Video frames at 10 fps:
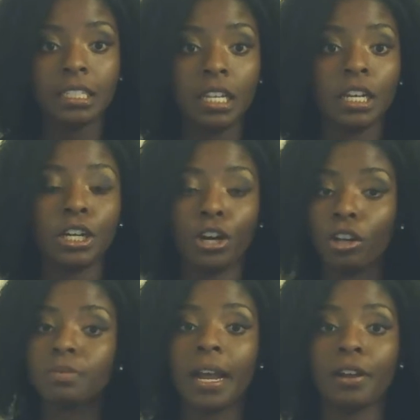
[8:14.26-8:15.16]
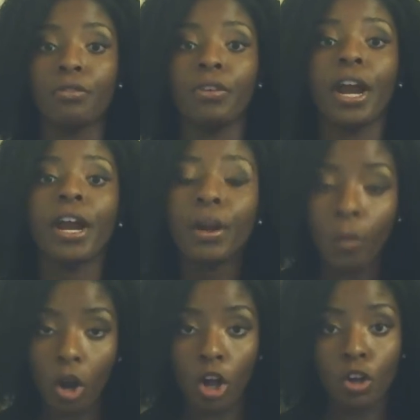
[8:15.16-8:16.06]
it curls back very
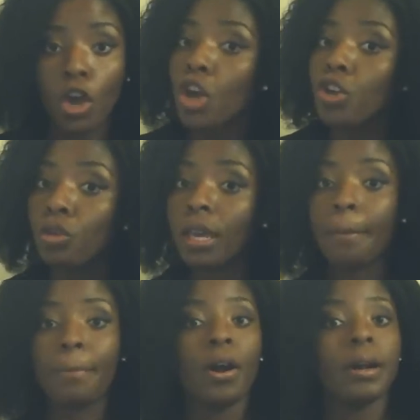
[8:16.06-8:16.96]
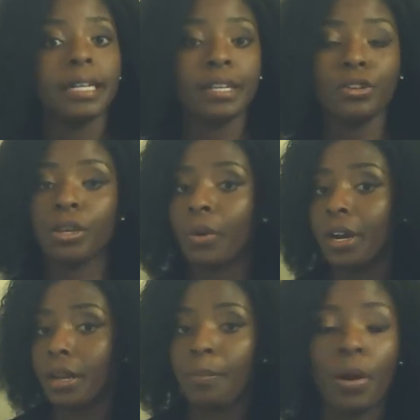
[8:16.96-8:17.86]
well you can part it you can wear
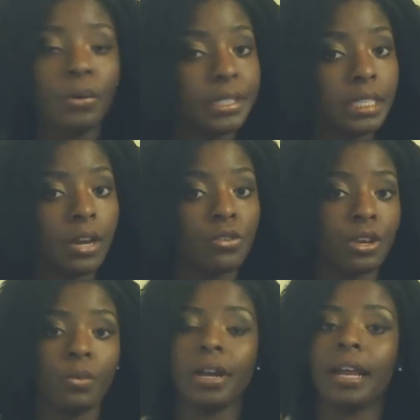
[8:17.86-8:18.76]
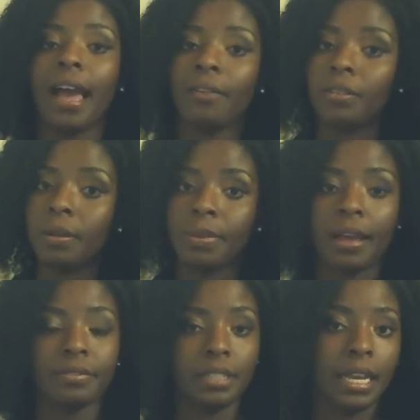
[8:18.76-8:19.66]
it in a ponytail you can wear it half up
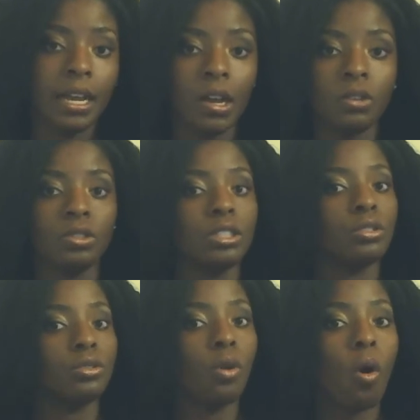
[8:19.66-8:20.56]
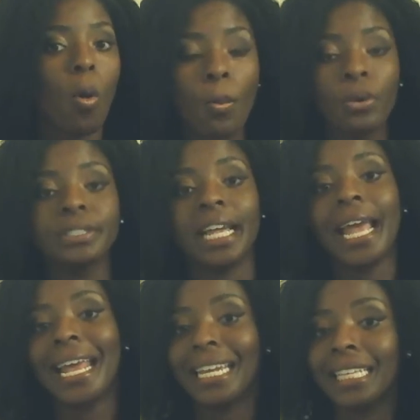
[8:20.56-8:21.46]
half down you can do almost
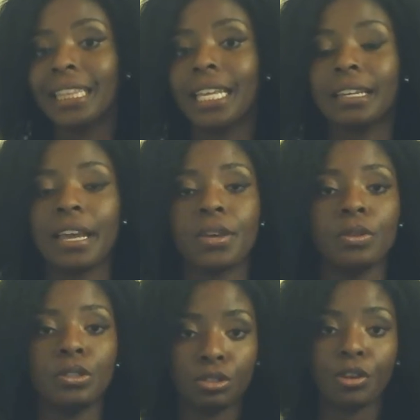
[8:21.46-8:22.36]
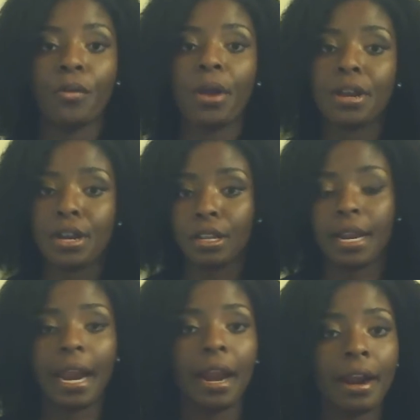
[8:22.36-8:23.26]
anything that you would do to your regular
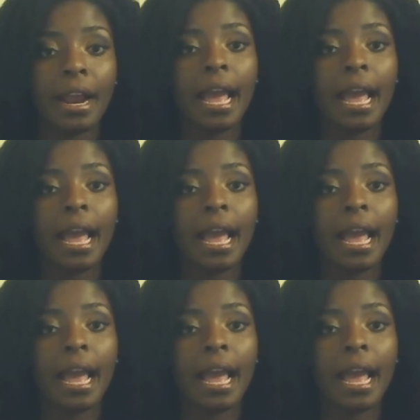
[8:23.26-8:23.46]
hair